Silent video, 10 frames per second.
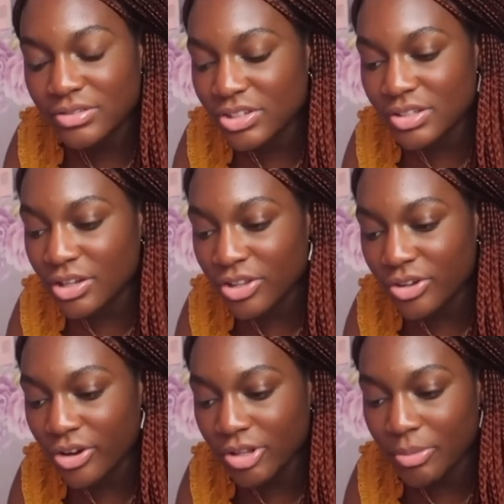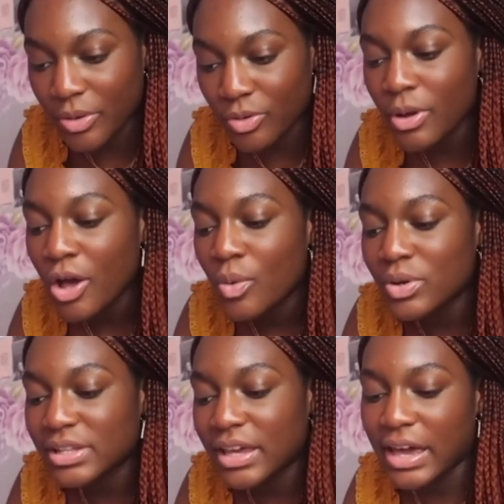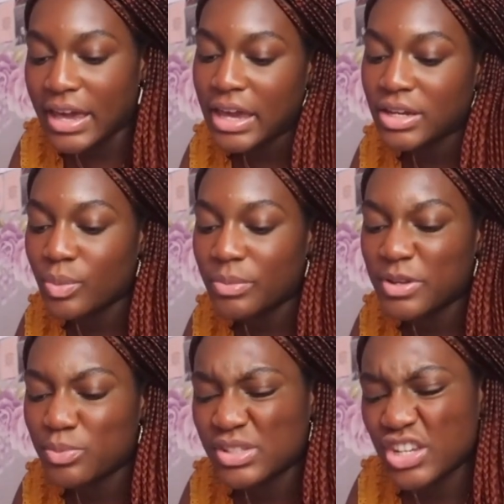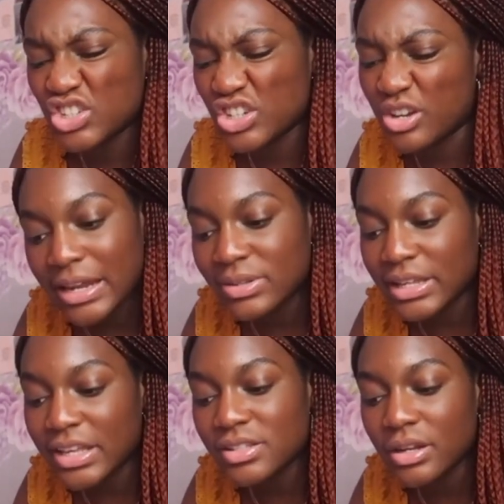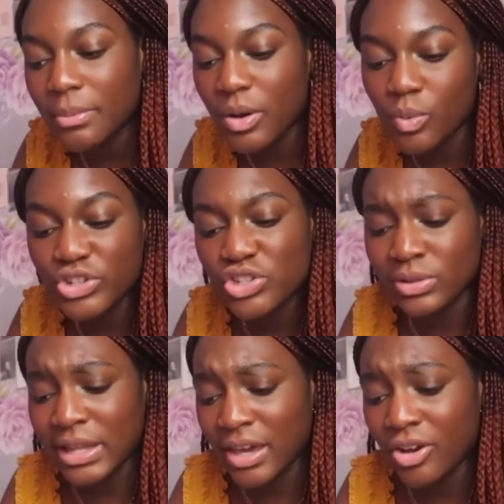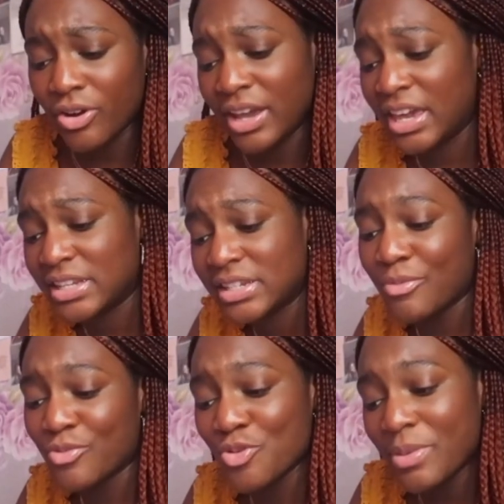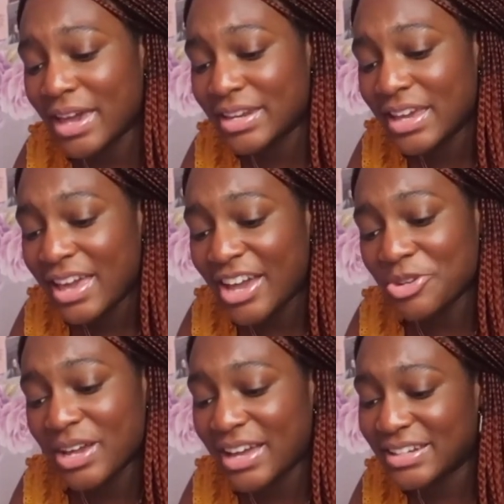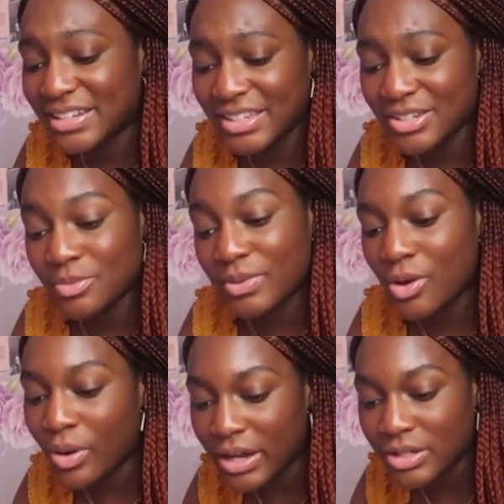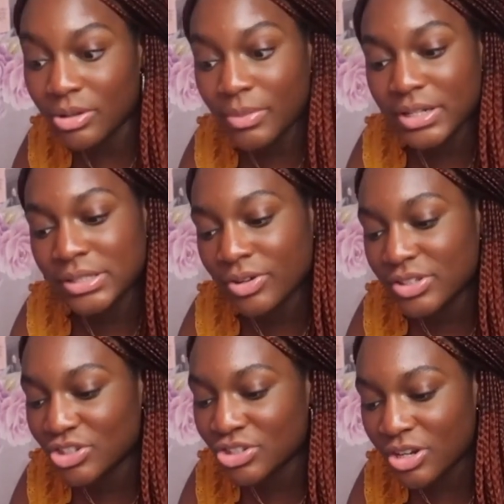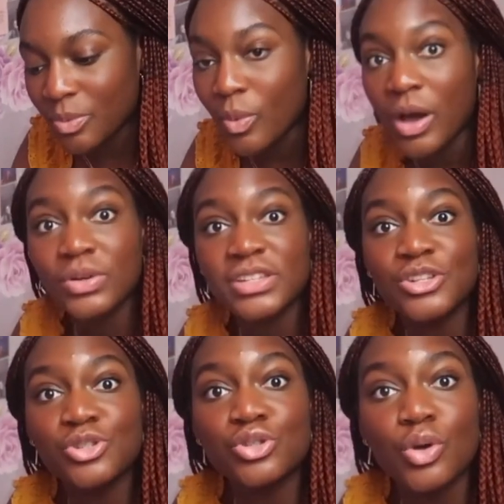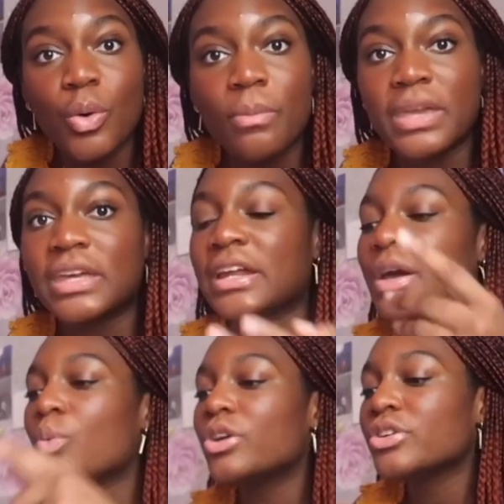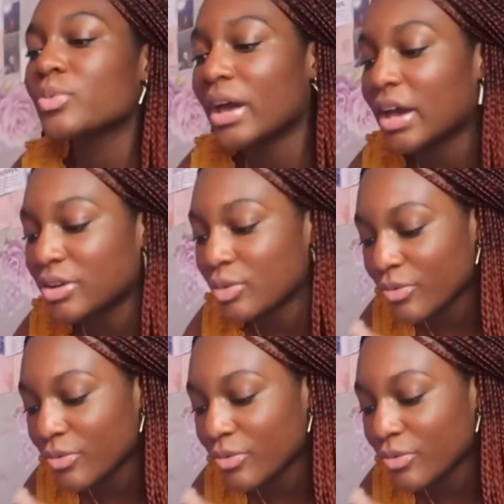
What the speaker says: just another girl in my room, was like, I hate it when people say shut up. And I was like, it's not about what you like or hate. I'm room head and you can't listen to be quiet, so I'm gonna tell you to shut up. Why was I so mean? And I wondered why I had no